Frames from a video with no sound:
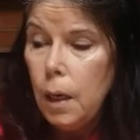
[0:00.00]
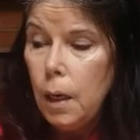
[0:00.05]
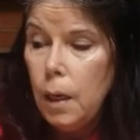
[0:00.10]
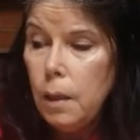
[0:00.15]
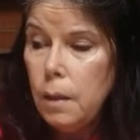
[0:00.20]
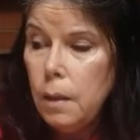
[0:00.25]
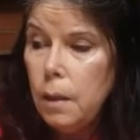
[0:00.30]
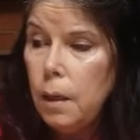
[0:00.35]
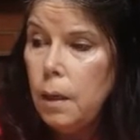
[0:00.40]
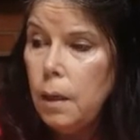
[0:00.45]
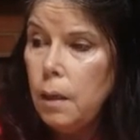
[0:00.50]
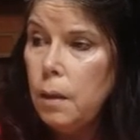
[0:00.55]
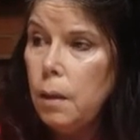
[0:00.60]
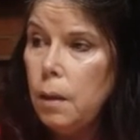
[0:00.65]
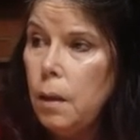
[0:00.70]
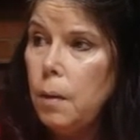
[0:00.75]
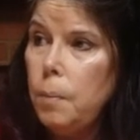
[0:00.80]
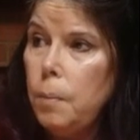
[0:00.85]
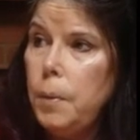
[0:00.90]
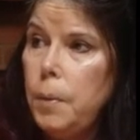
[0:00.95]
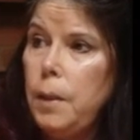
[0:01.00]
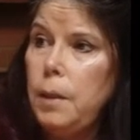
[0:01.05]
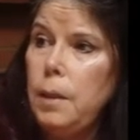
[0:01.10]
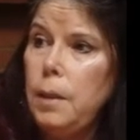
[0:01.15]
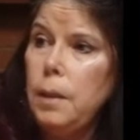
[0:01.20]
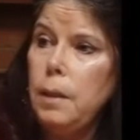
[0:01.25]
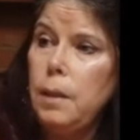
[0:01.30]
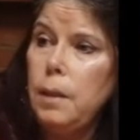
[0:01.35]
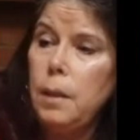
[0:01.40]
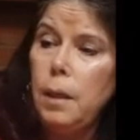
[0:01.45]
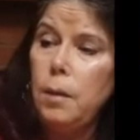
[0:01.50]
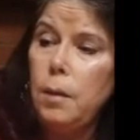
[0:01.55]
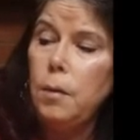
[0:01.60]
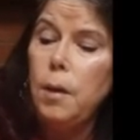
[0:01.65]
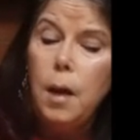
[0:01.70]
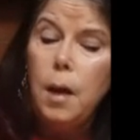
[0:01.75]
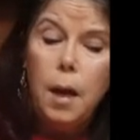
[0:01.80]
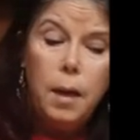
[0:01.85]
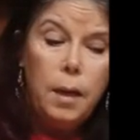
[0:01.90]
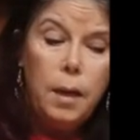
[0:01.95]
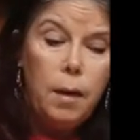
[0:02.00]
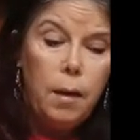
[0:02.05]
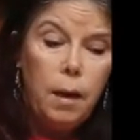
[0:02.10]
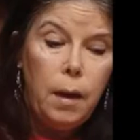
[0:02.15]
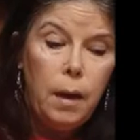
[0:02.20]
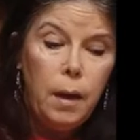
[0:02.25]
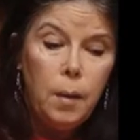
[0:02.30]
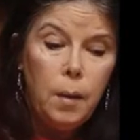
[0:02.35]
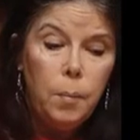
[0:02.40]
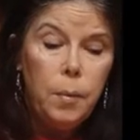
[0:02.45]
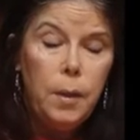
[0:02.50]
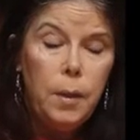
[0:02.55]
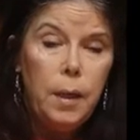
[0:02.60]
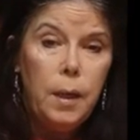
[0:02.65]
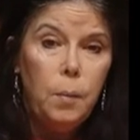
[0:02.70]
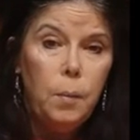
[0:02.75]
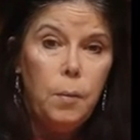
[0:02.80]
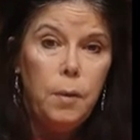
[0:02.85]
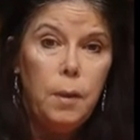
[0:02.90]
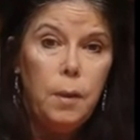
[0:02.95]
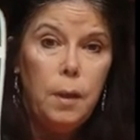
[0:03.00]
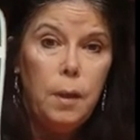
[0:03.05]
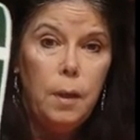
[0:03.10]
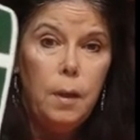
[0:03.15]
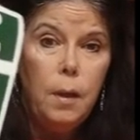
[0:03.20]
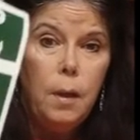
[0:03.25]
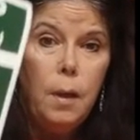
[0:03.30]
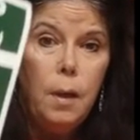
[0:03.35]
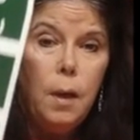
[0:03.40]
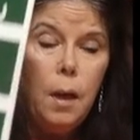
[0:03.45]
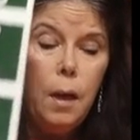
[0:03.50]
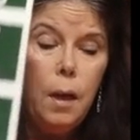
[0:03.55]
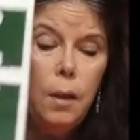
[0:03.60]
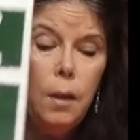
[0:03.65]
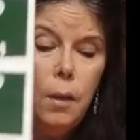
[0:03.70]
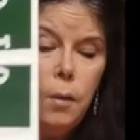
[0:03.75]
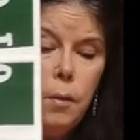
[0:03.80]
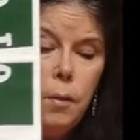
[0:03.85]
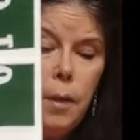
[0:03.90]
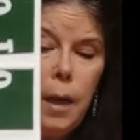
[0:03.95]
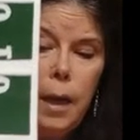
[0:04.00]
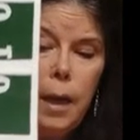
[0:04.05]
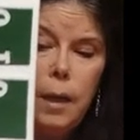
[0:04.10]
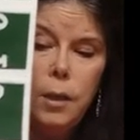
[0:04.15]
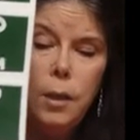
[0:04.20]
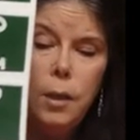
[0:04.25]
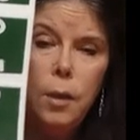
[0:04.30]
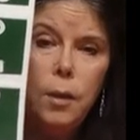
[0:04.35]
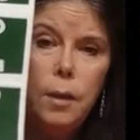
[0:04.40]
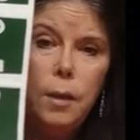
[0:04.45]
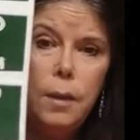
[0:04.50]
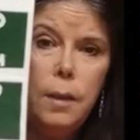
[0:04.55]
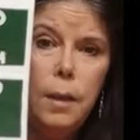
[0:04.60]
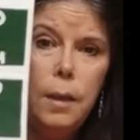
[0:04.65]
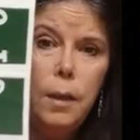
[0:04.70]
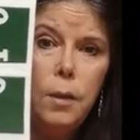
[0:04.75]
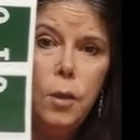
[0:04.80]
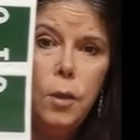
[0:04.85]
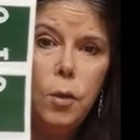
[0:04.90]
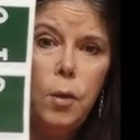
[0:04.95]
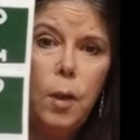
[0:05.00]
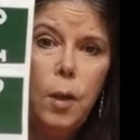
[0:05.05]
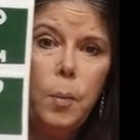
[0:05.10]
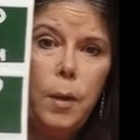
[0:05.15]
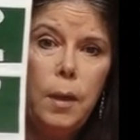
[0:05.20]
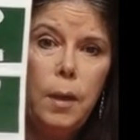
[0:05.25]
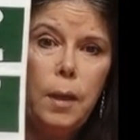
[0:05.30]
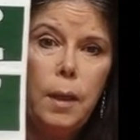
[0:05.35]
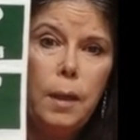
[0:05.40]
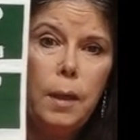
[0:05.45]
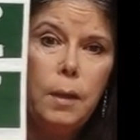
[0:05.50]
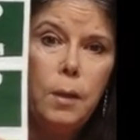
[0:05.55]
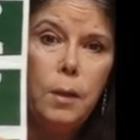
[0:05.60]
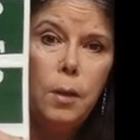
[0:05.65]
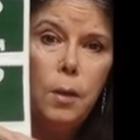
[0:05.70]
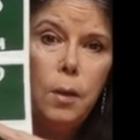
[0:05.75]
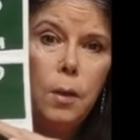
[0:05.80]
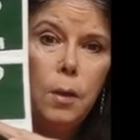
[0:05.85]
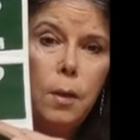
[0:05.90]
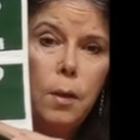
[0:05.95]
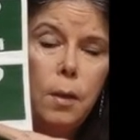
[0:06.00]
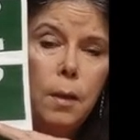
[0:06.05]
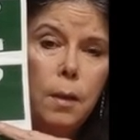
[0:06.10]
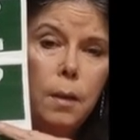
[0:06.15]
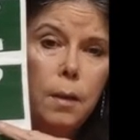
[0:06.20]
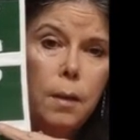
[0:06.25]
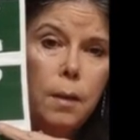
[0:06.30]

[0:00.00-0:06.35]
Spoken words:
And then the piecing it together. Now, I am playing with a little gadget. You guys see how straight my lines are?